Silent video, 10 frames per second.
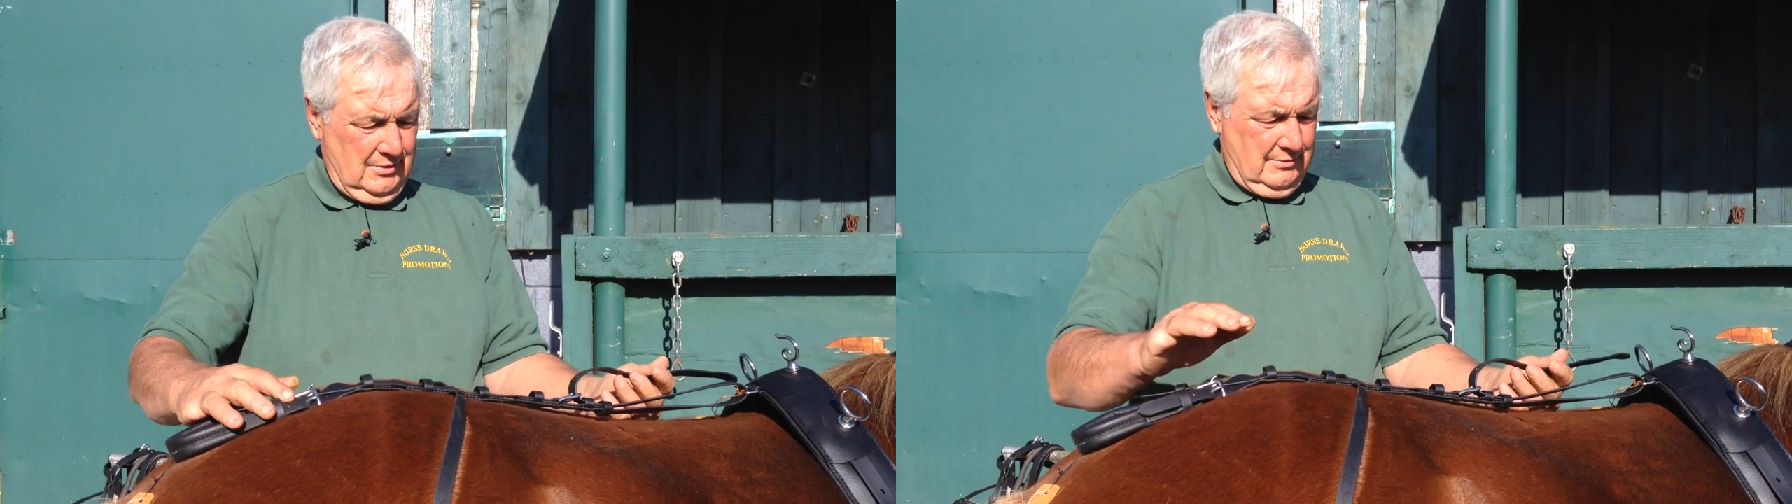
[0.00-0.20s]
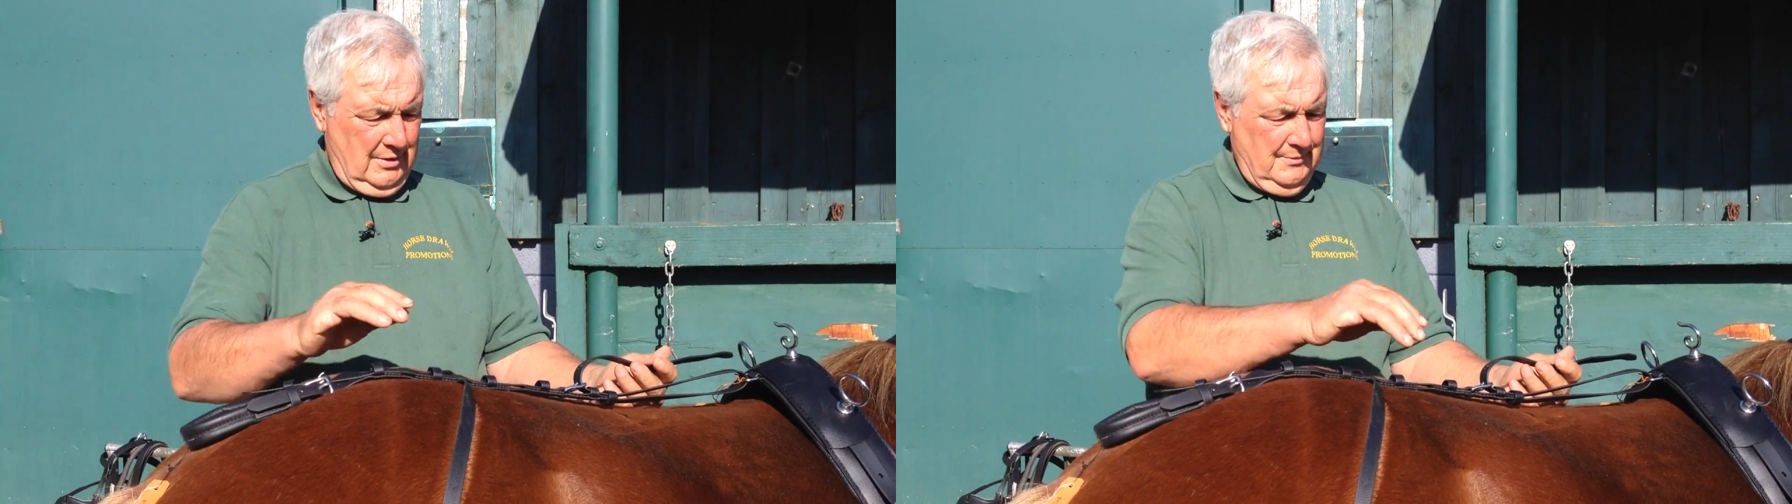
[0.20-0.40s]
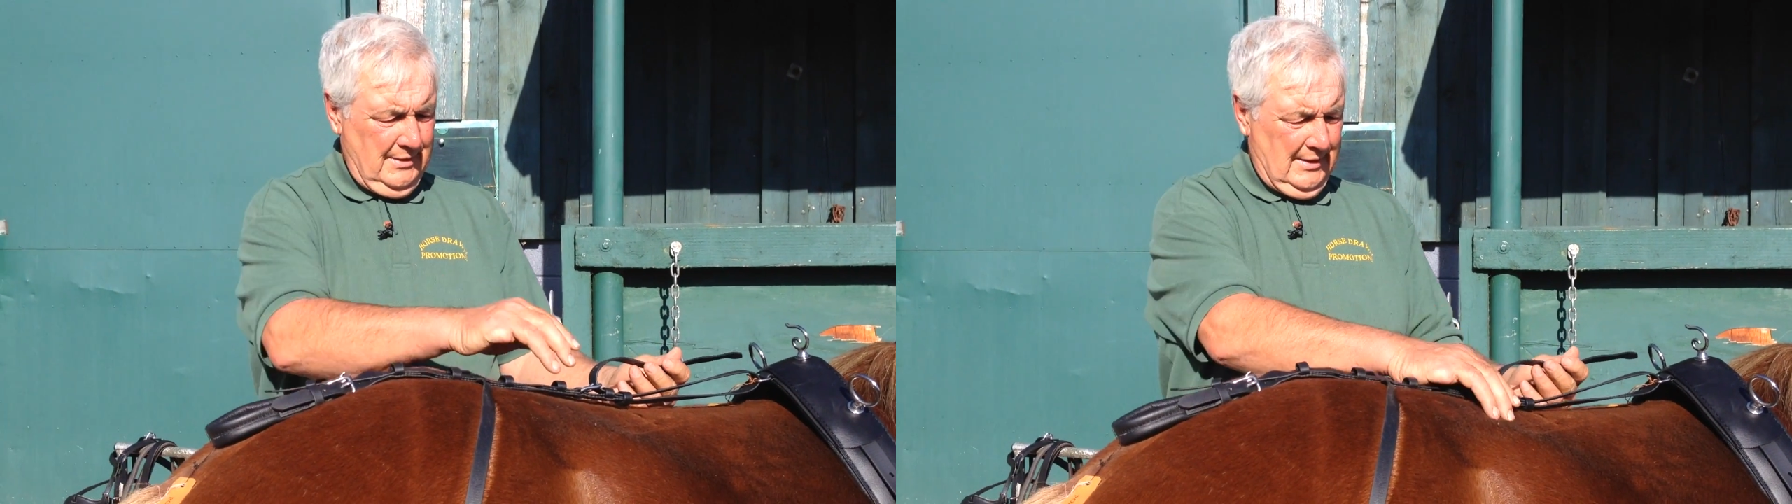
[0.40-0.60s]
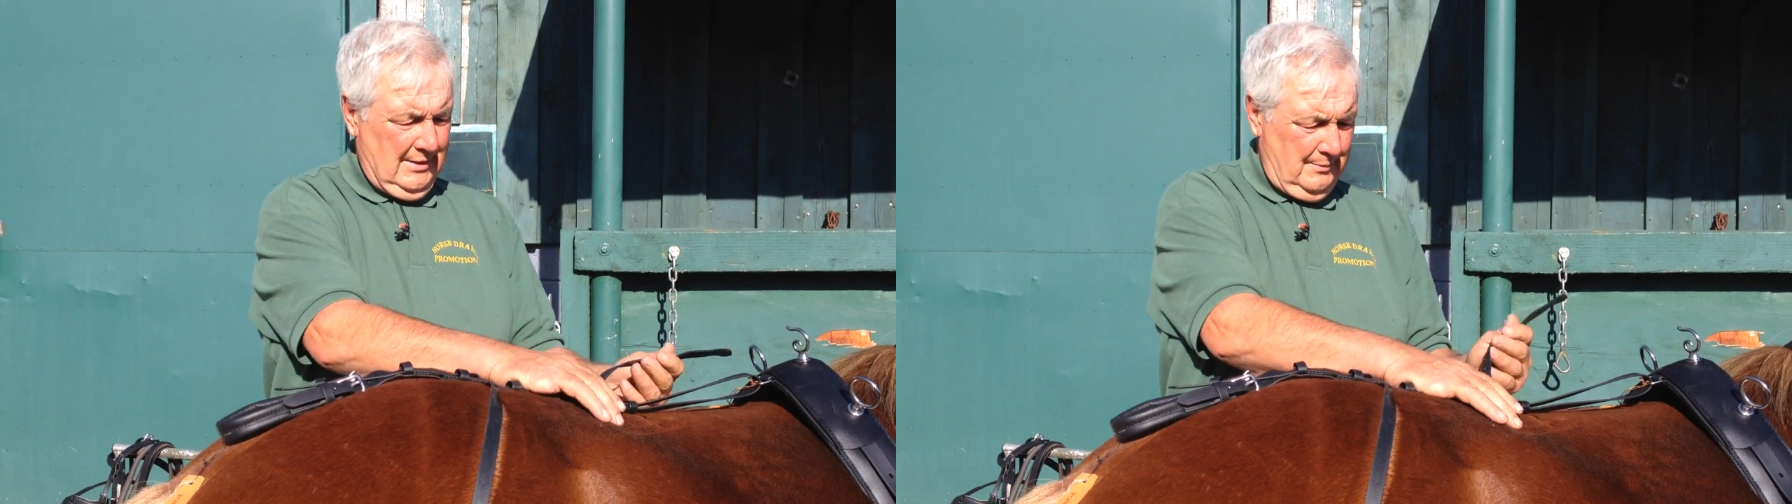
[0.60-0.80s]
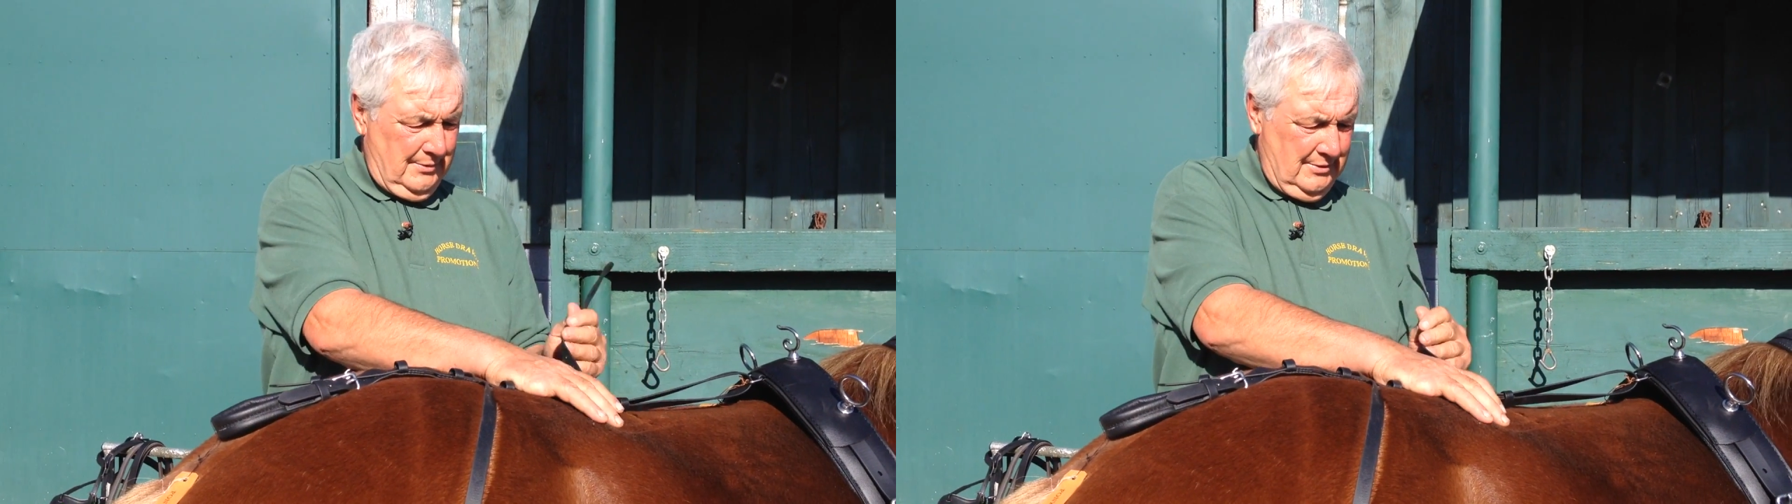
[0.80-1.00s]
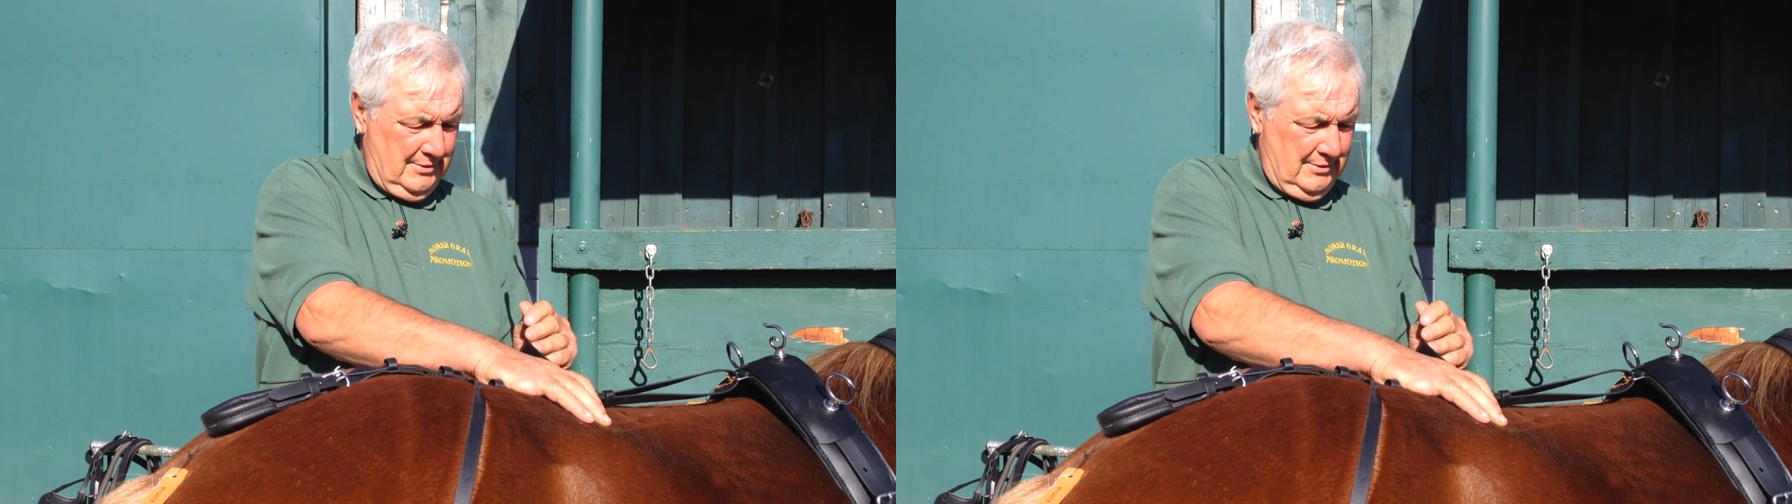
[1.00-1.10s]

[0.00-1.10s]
going to open that up,